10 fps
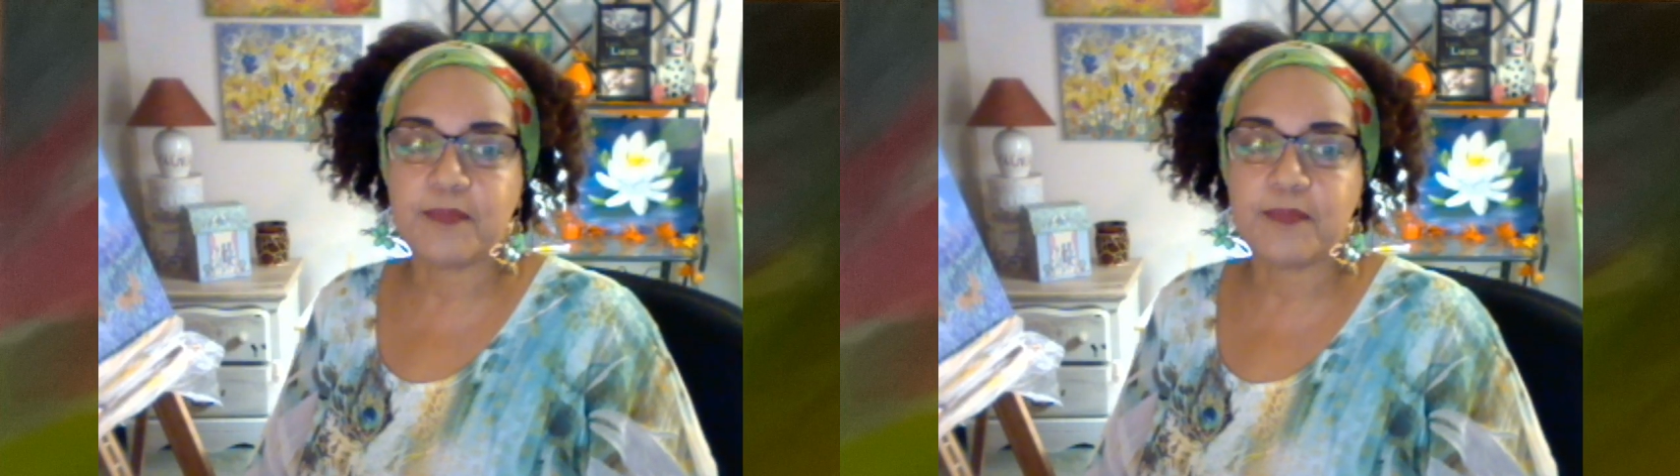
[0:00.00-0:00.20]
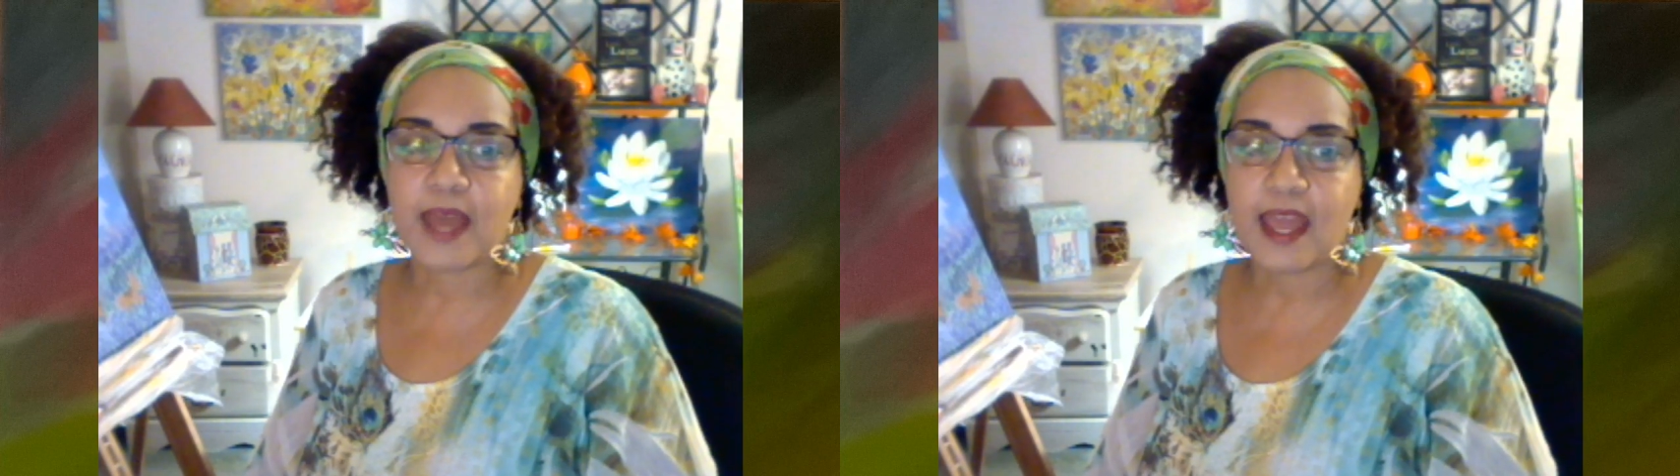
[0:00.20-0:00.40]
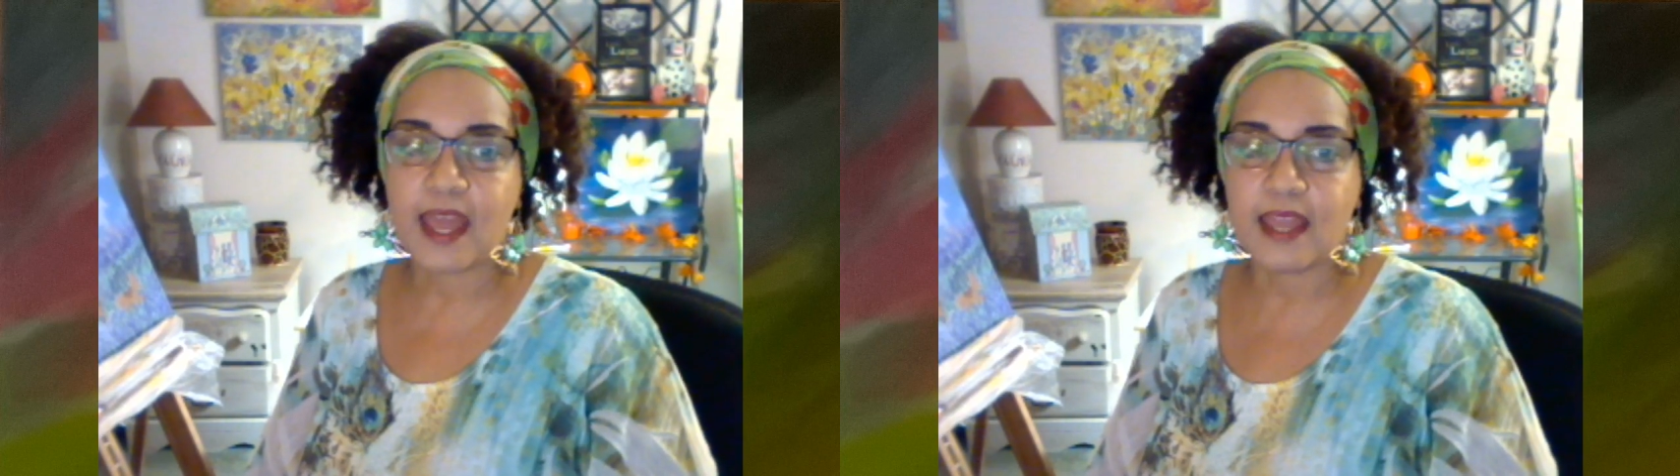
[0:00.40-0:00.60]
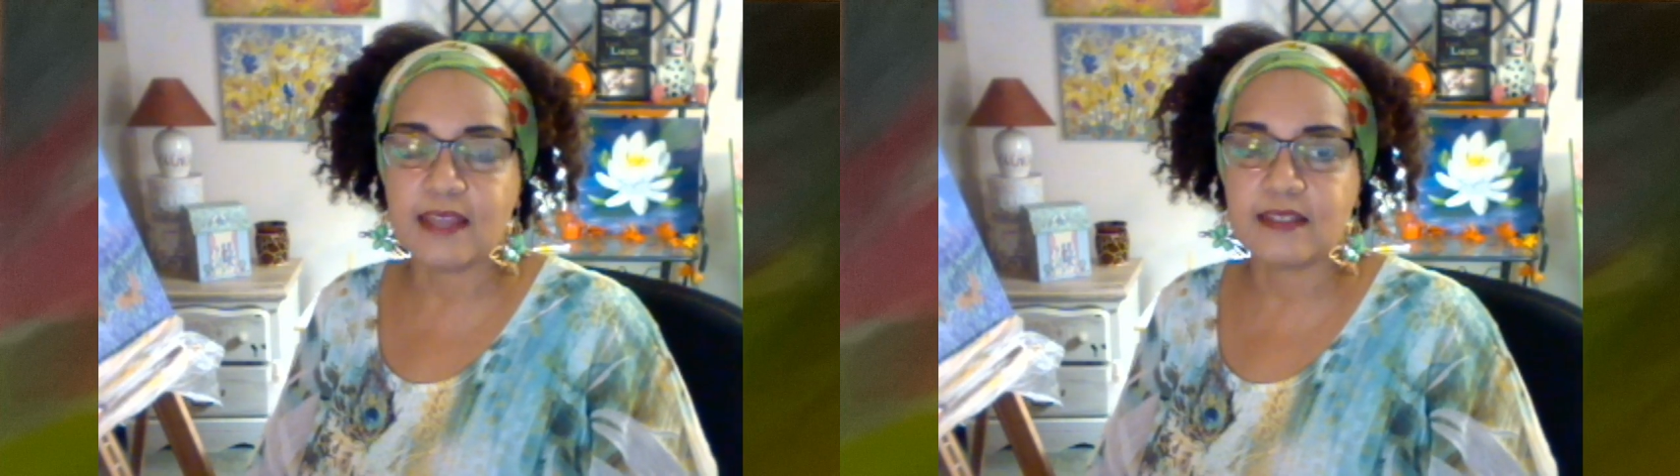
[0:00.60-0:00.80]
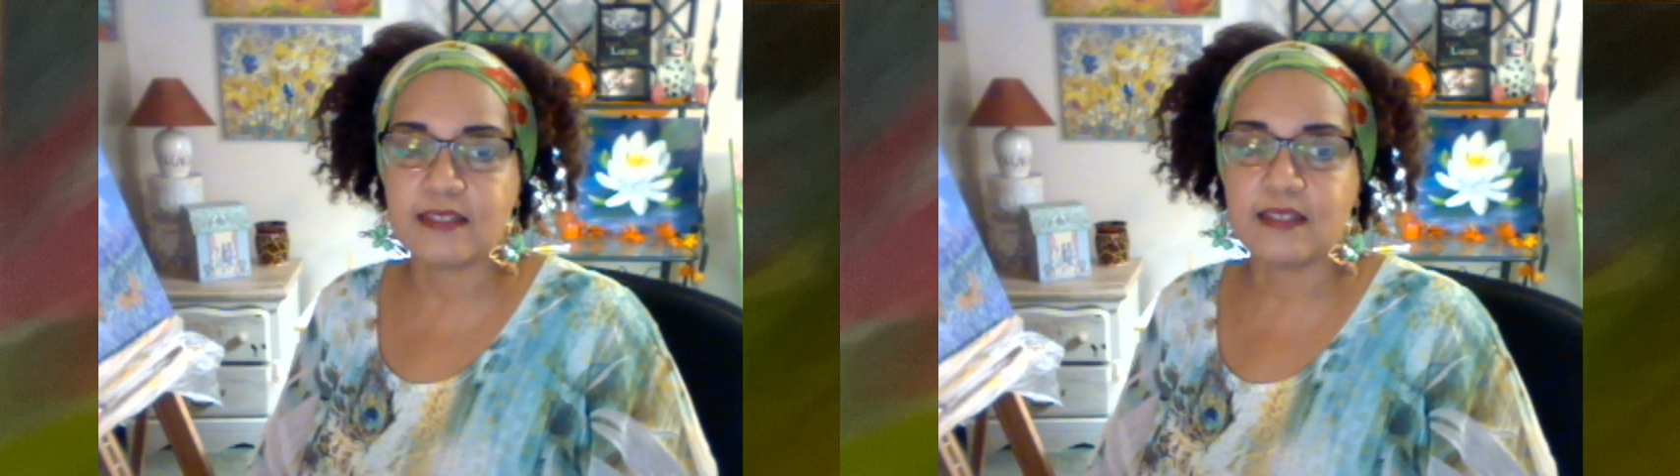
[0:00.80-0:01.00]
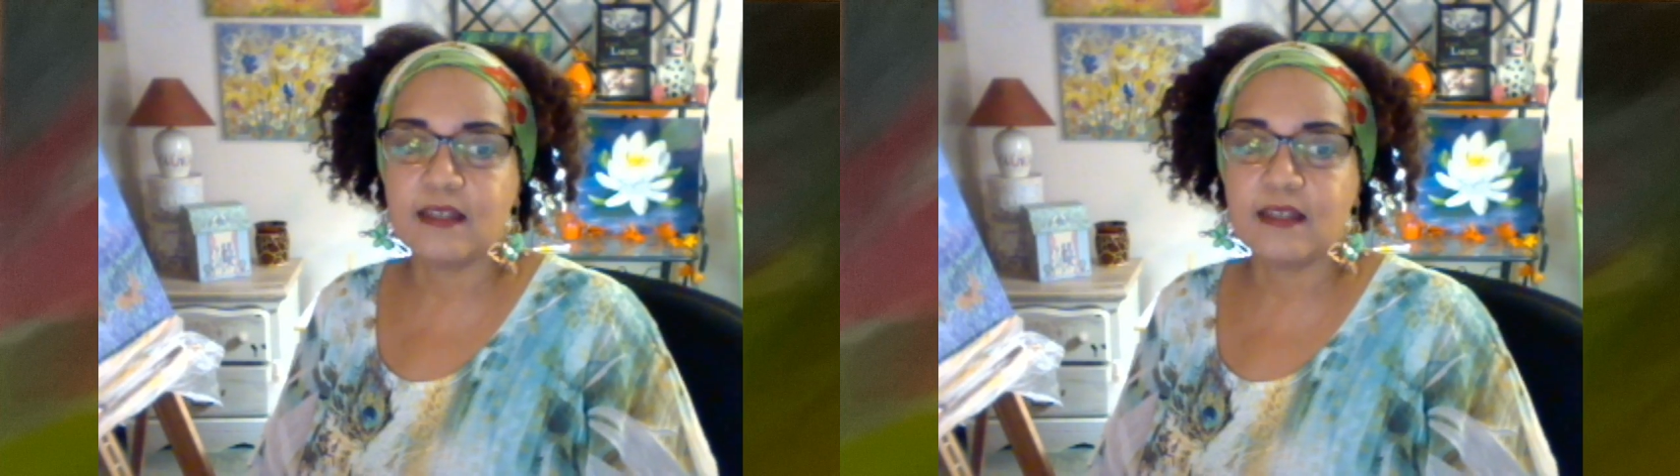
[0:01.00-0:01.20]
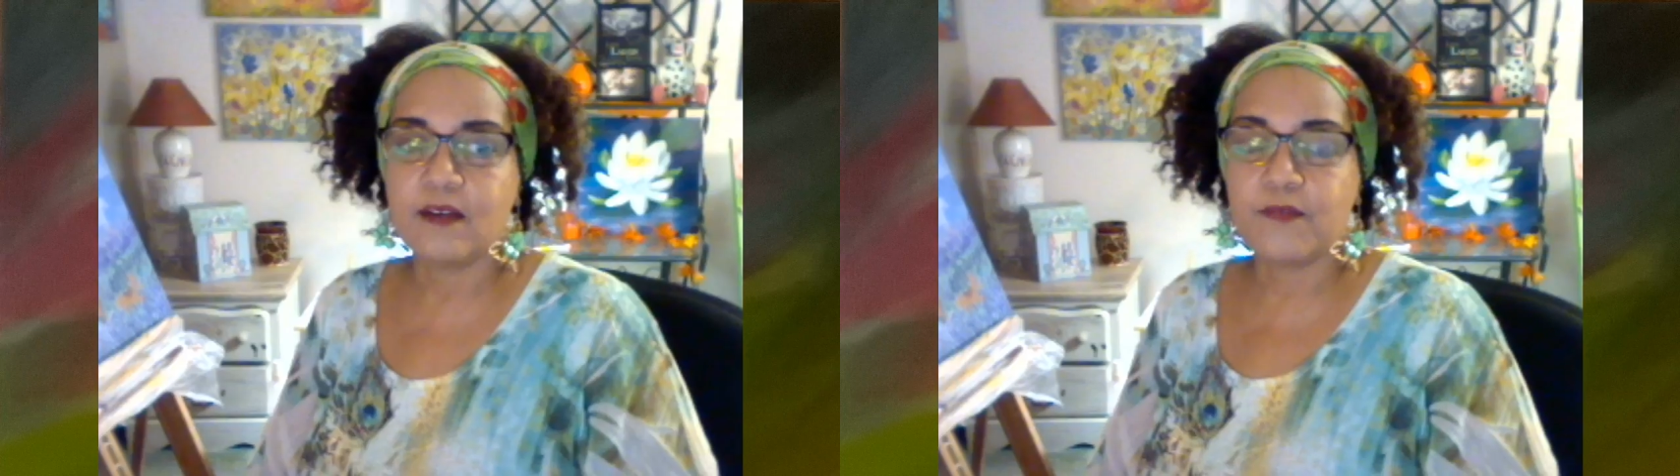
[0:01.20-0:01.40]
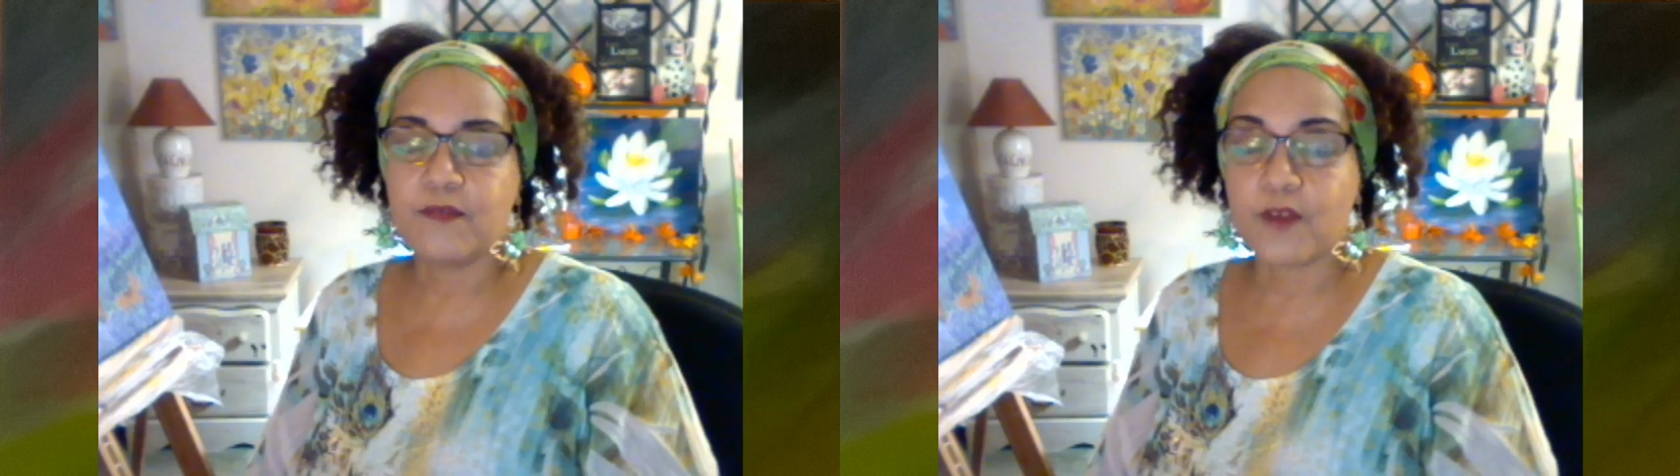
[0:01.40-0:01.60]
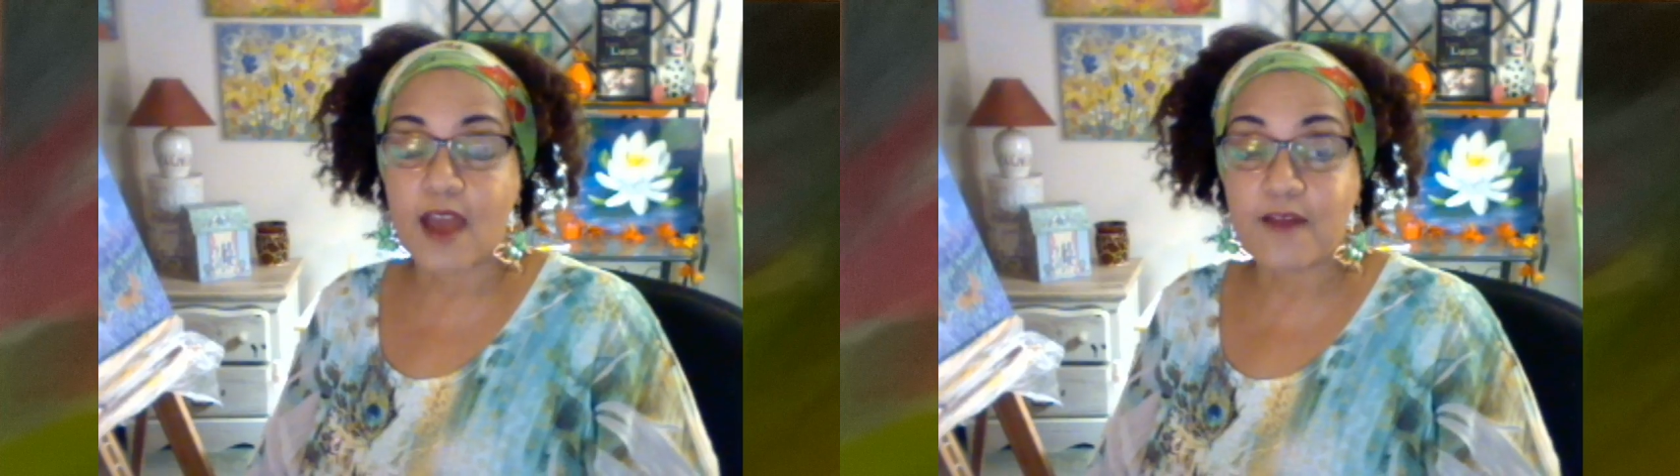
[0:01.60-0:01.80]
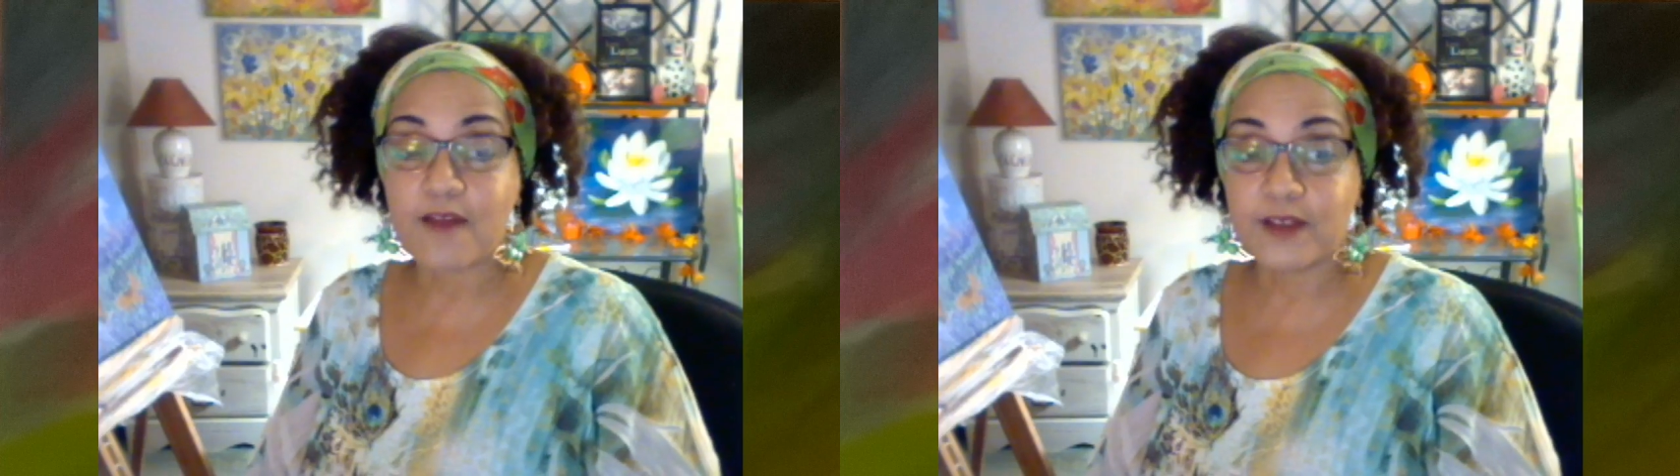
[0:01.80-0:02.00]
paint
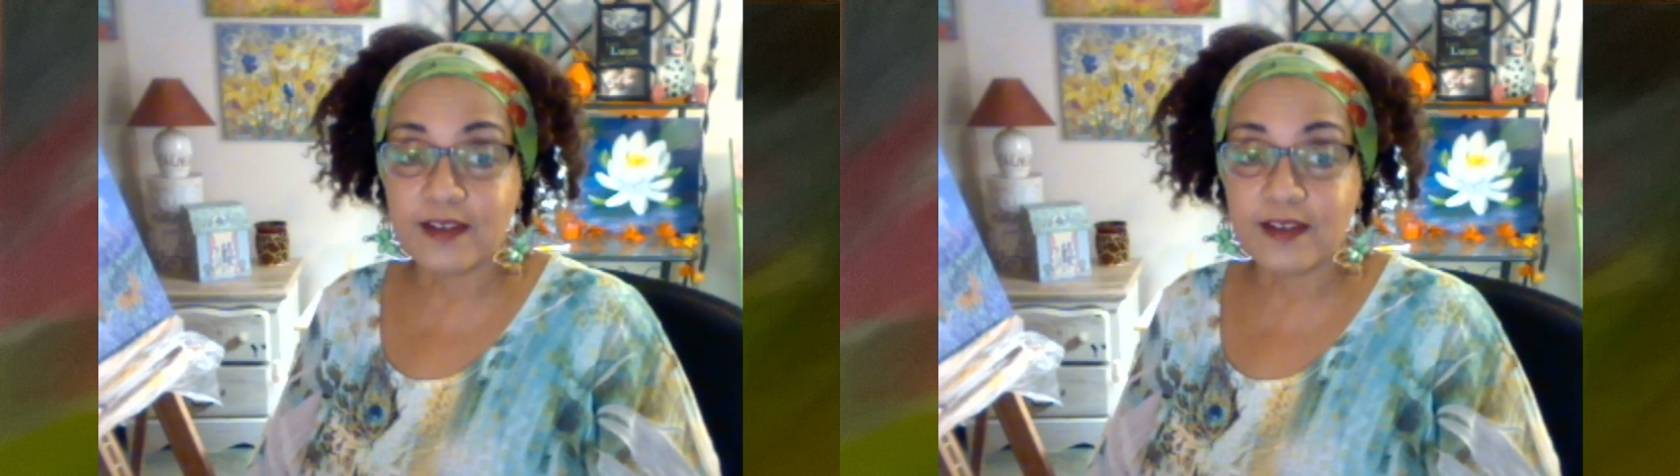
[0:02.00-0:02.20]
forever,